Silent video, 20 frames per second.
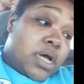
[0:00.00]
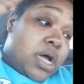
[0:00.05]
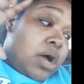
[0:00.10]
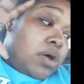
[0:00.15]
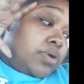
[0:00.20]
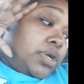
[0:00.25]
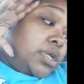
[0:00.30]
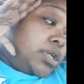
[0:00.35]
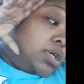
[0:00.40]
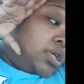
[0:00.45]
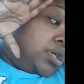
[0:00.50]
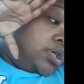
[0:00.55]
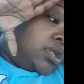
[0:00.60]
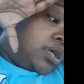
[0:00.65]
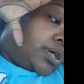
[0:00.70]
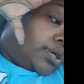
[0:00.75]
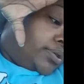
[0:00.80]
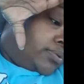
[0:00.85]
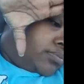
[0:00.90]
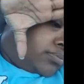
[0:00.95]
I only need
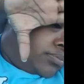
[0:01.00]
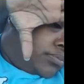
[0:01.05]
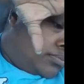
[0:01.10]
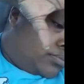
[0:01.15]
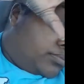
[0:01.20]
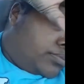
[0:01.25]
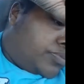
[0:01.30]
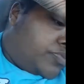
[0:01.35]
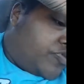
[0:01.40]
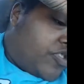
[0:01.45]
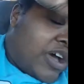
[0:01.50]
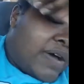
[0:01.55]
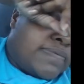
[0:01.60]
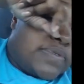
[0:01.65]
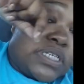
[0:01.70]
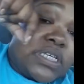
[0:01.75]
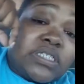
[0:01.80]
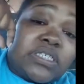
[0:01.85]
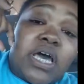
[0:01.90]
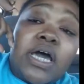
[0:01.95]
like
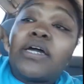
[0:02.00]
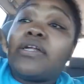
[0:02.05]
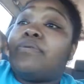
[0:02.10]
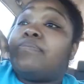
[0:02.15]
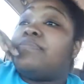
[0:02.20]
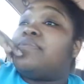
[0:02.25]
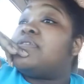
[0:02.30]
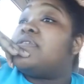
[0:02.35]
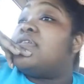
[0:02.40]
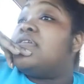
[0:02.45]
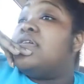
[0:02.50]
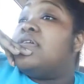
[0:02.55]
5-6 items.